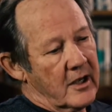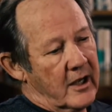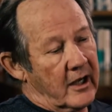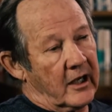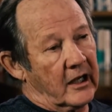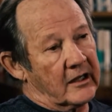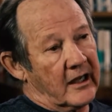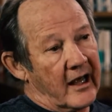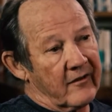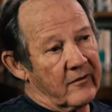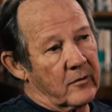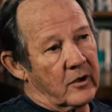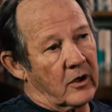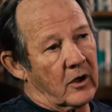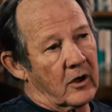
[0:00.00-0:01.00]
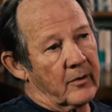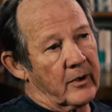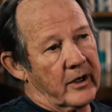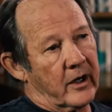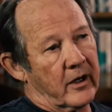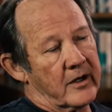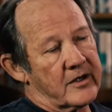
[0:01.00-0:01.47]
and a lot of them in
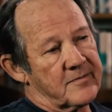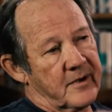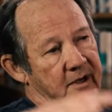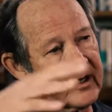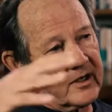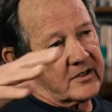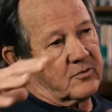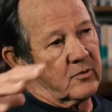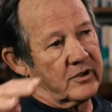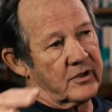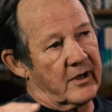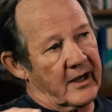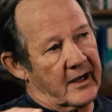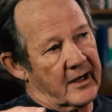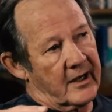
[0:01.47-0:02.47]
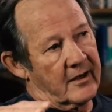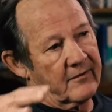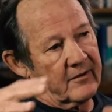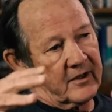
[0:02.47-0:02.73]
urban areas, because when you have,